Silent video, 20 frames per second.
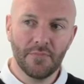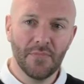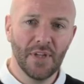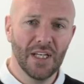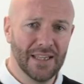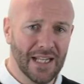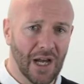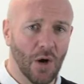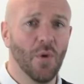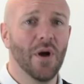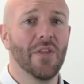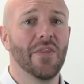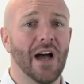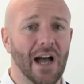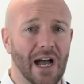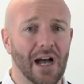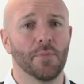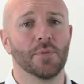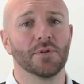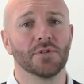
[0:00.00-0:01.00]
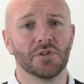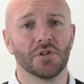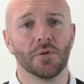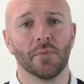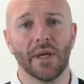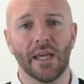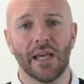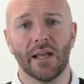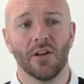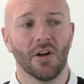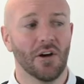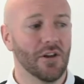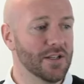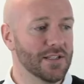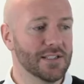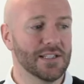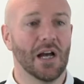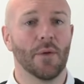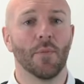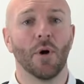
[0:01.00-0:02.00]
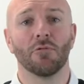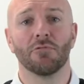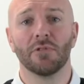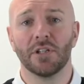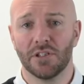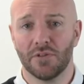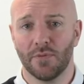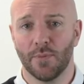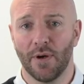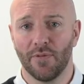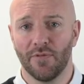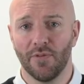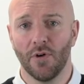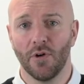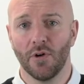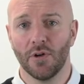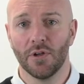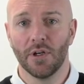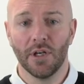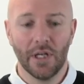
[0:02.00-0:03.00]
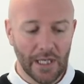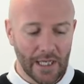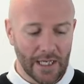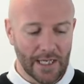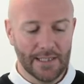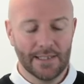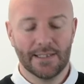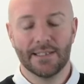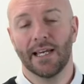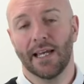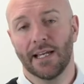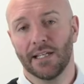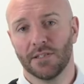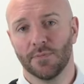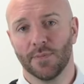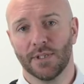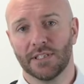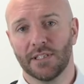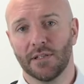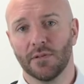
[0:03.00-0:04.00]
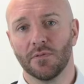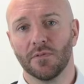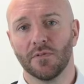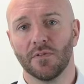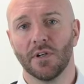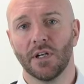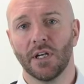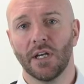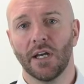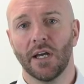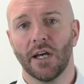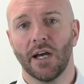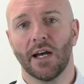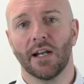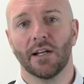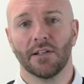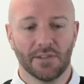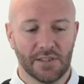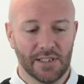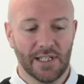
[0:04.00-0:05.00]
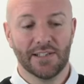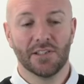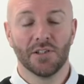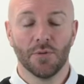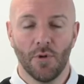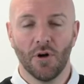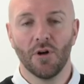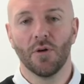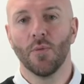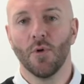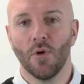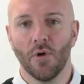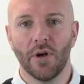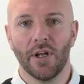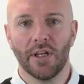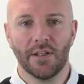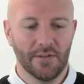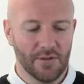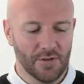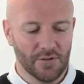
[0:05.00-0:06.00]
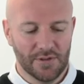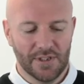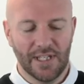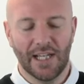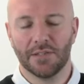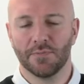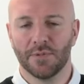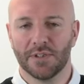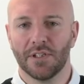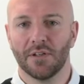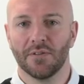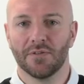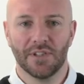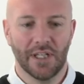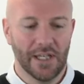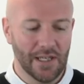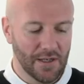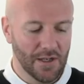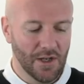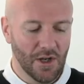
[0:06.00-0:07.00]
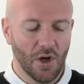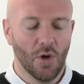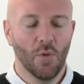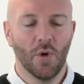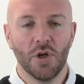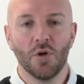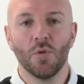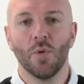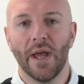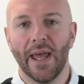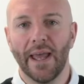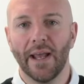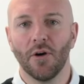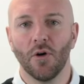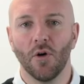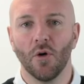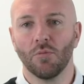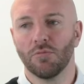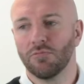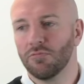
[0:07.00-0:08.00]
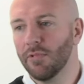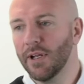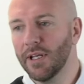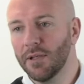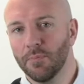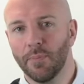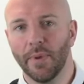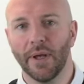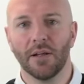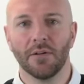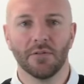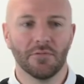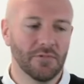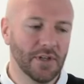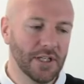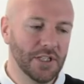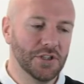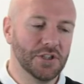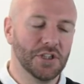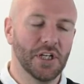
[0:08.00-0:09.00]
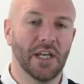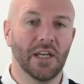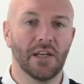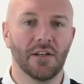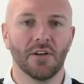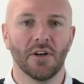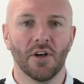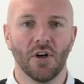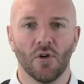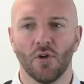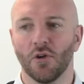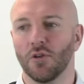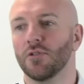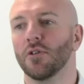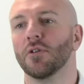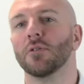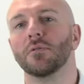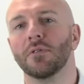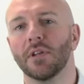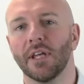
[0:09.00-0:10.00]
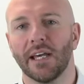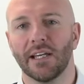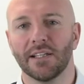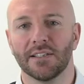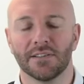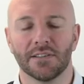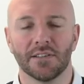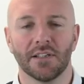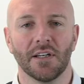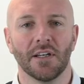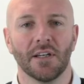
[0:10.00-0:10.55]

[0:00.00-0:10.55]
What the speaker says: Now, when that happens to me, a lot of the time I'll reach for my phone and text myself. And I'll say tomorrow morning, text myself saying, when you wake up, ring Bill, ring Jean, or do this.